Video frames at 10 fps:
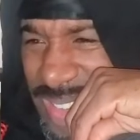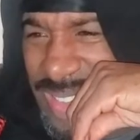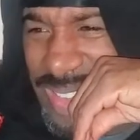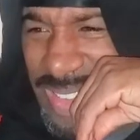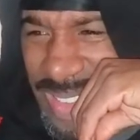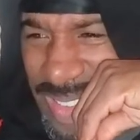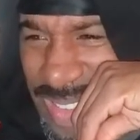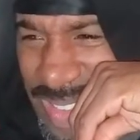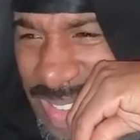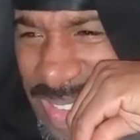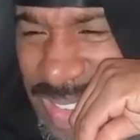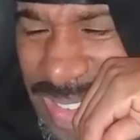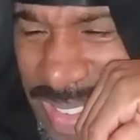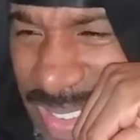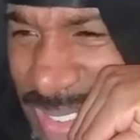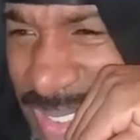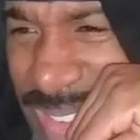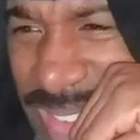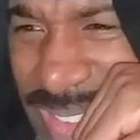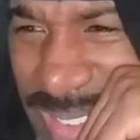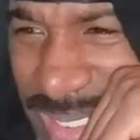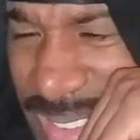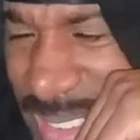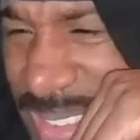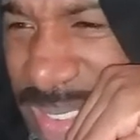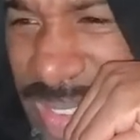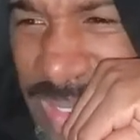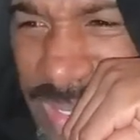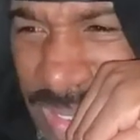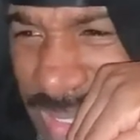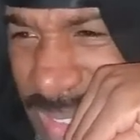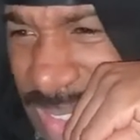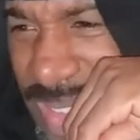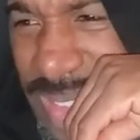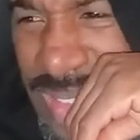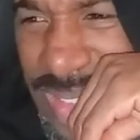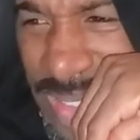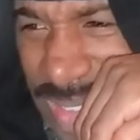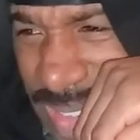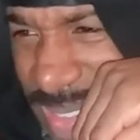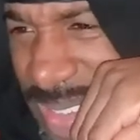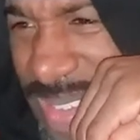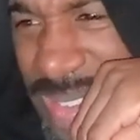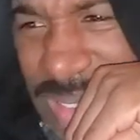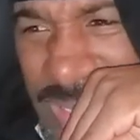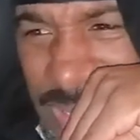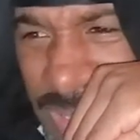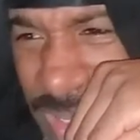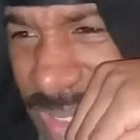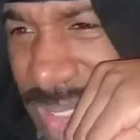war zone, in no danger. I track you with locators. Ah. Got information from a close neighbor,